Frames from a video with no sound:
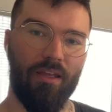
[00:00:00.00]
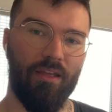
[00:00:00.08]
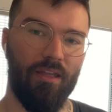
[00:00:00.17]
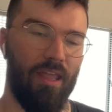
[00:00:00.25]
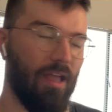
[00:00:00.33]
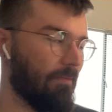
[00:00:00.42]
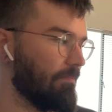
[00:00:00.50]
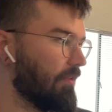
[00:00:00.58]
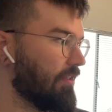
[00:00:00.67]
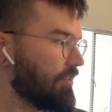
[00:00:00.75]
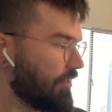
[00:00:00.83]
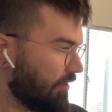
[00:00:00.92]
Yeah,
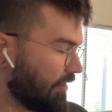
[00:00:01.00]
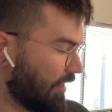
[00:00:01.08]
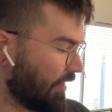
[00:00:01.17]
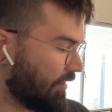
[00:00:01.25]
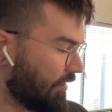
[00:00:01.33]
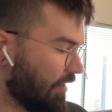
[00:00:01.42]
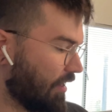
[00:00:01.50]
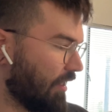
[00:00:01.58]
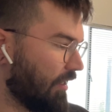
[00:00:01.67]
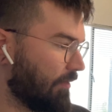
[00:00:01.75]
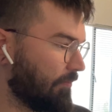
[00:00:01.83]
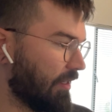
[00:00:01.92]
until then,
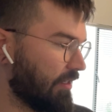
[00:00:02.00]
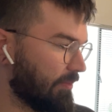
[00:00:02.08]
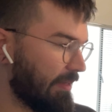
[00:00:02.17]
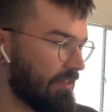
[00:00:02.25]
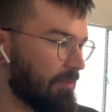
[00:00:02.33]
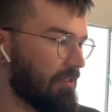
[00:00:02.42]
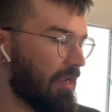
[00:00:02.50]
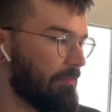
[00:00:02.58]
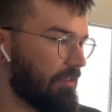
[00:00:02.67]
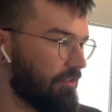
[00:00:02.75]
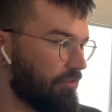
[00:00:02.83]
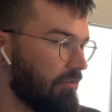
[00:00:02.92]
I'm gonna spend some time in
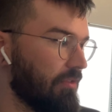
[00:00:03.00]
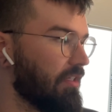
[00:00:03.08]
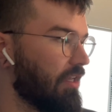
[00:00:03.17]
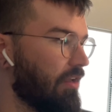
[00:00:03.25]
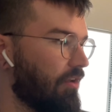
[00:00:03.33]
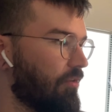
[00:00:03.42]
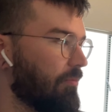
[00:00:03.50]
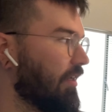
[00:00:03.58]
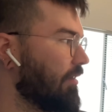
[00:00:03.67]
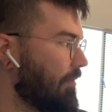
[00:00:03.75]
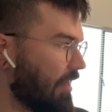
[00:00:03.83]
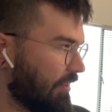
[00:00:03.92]
the studio. I'm gonna
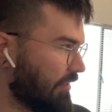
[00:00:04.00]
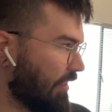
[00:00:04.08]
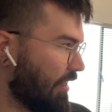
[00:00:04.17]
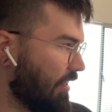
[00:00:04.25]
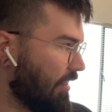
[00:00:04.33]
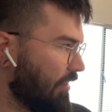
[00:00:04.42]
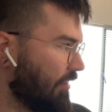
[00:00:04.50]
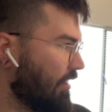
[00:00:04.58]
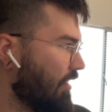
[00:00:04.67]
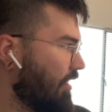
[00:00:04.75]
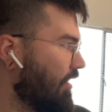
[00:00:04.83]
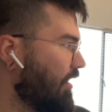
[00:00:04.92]
meditate,
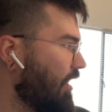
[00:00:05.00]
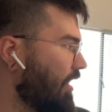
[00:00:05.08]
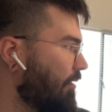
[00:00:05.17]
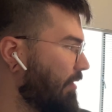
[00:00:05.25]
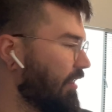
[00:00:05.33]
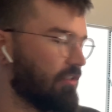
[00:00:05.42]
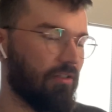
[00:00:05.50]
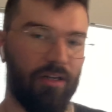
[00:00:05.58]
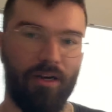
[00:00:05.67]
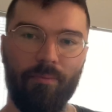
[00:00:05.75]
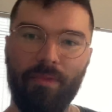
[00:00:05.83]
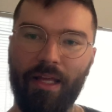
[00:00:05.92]
make sure
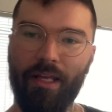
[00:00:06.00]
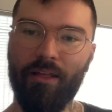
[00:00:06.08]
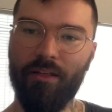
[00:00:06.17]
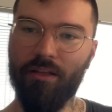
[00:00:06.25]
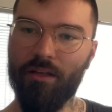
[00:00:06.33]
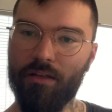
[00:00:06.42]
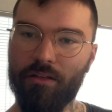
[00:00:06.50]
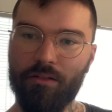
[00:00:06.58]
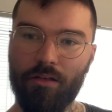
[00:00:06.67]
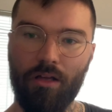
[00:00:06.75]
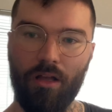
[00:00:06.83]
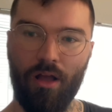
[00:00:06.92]
I'm like
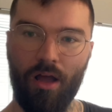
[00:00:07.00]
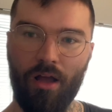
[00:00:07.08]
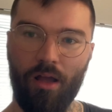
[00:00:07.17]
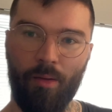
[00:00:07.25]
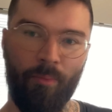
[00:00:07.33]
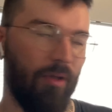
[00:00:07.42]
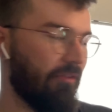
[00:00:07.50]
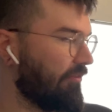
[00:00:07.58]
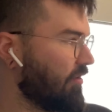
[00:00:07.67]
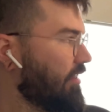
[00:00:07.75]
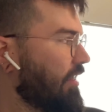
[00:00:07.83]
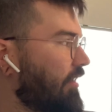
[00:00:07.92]
calm for
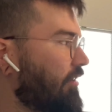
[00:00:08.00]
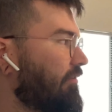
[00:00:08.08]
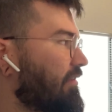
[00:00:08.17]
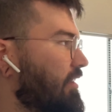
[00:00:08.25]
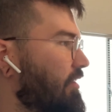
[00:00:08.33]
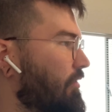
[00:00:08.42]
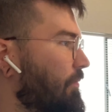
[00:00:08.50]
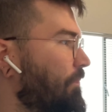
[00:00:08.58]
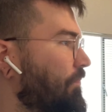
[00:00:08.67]
the interview,